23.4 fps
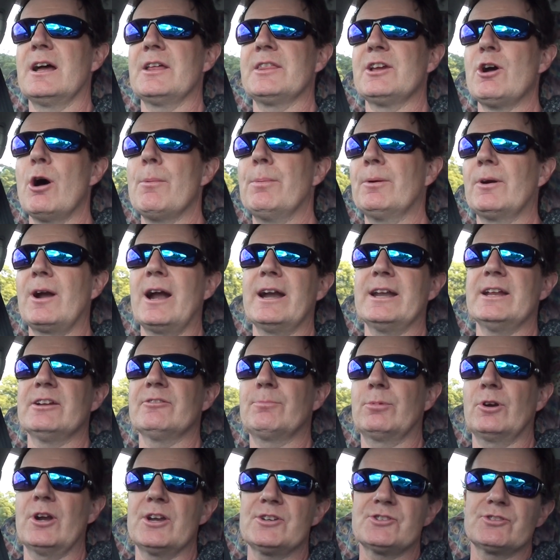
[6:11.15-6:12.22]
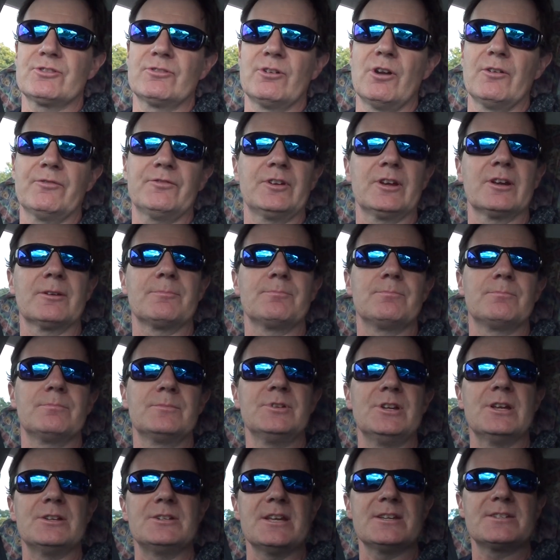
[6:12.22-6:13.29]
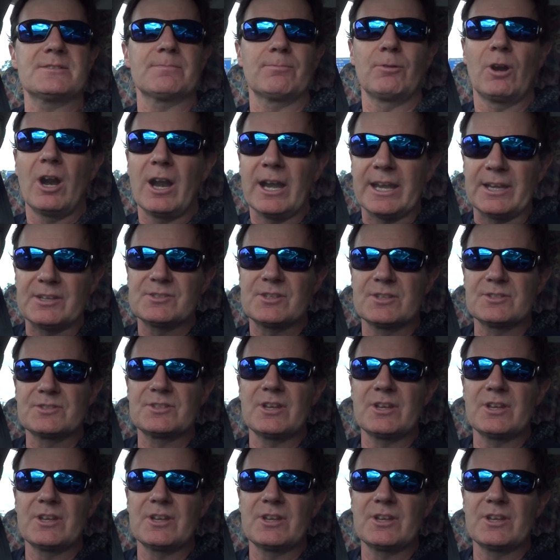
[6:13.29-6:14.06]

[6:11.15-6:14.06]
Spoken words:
the operating pressure off your disc brakes.